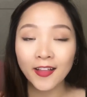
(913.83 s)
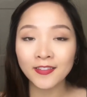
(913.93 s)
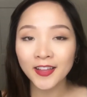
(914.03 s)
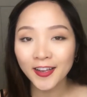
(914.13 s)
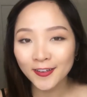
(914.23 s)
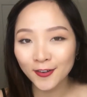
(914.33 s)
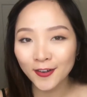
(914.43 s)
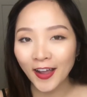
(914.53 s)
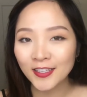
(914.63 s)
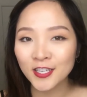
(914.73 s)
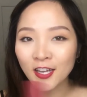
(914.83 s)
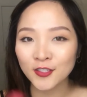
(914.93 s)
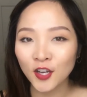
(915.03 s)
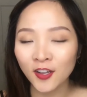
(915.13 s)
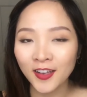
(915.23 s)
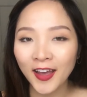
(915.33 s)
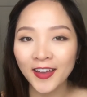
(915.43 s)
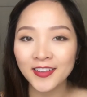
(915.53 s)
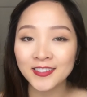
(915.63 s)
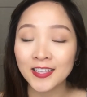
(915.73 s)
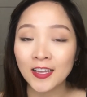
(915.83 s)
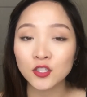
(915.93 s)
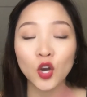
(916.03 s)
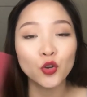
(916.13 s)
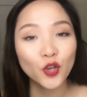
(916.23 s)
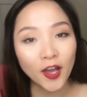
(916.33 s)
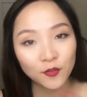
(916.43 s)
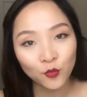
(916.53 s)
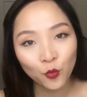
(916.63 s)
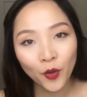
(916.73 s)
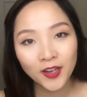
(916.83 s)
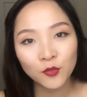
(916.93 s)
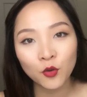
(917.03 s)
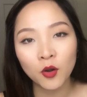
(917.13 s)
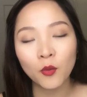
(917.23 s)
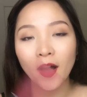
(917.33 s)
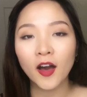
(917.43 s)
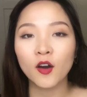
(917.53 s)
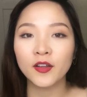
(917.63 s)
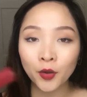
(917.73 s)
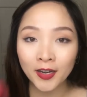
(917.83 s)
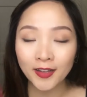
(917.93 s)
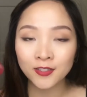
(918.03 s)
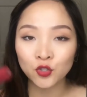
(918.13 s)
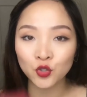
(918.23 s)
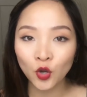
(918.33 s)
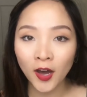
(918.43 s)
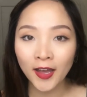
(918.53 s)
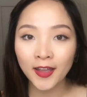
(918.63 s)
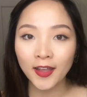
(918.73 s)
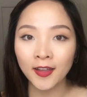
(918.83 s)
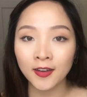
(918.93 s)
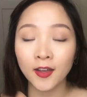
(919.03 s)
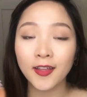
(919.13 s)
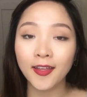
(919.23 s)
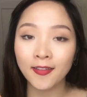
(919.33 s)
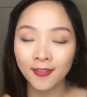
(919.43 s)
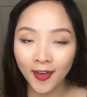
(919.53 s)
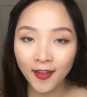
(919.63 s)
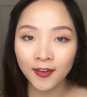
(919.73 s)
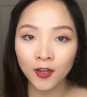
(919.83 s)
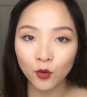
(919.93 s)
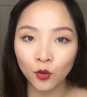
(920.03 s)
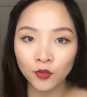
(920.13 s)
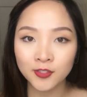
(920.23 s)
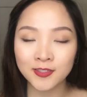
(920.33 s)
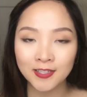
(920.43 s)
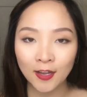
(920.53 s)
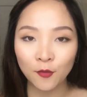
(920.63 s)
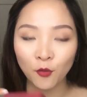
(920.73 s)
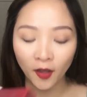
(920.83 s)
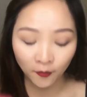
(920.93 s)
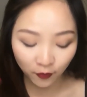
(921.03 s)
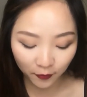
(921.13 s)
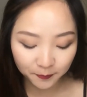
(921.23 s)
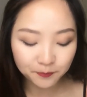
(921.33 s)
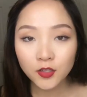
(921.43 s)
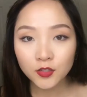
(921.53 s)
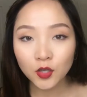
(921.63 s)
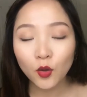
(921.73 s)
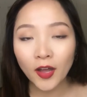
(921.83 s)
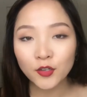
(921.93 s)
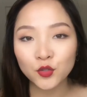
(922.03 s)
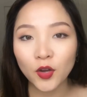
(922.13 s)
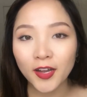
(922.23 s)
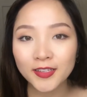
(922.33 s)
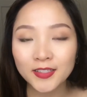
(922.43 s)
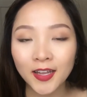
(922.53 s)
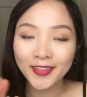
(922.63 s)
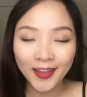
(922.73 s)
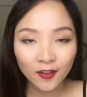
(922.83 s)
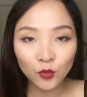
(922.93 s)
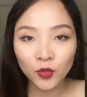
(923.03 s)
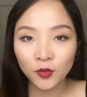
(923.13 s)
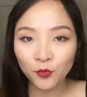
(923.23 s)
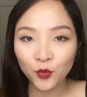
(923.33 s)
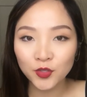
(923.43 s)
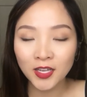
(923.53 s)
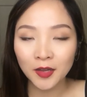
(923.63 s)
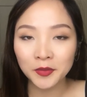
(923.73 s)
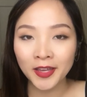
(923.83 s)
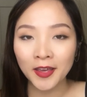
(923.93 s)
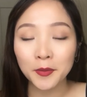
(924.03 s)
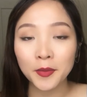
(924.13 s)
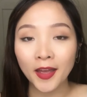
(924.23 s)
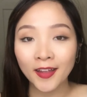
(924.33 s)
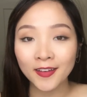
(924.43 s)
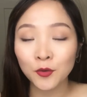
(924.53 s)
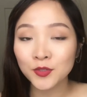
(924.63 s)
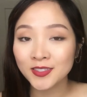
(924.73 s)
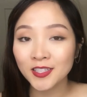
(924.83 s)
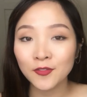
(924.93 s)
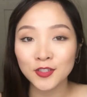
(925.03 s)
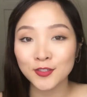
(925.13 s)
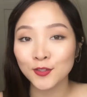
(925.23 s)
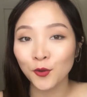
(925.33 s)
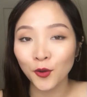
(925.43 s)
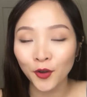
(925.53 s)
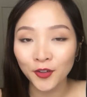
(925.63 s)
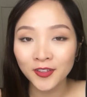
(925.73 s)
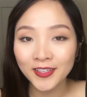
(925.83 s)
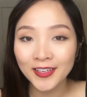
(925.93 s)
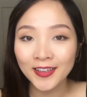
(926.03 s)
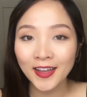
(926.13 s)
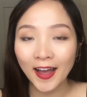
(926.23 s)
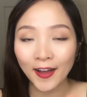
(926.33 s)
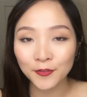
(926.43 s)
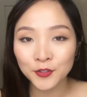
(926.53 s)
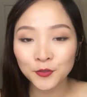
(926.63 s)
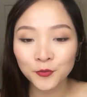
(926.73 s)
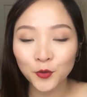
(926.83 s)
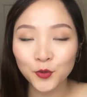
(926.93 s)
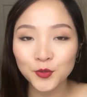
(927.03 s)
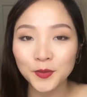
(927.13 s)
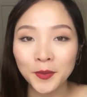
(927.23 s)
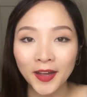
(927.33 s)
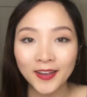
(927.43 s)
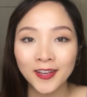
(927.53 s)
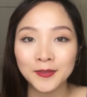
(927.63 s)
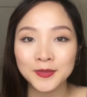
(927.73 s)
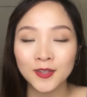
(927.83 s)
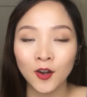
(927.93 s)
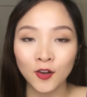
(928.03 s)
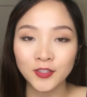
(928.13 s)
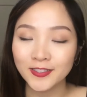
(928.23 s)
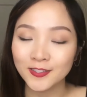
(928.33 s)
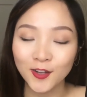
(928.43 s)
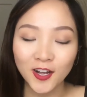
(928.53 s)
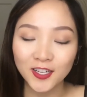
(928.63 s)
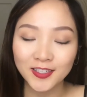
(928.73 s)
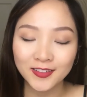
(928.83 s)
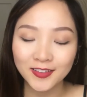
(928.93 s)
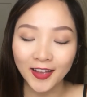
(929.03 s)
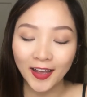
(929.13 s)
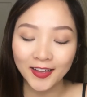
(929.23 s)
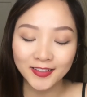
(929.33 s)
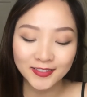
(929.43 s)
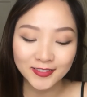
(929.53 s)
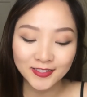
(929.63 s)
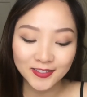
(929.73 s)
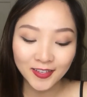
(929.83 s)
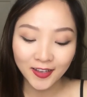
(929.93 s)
And later, I checked online, said, oh, you have to wait for a while. When it's dry, and then it will stay forever. So I tried, and then when the food time came and it wasn't even so oily, after food my lips are just gone, and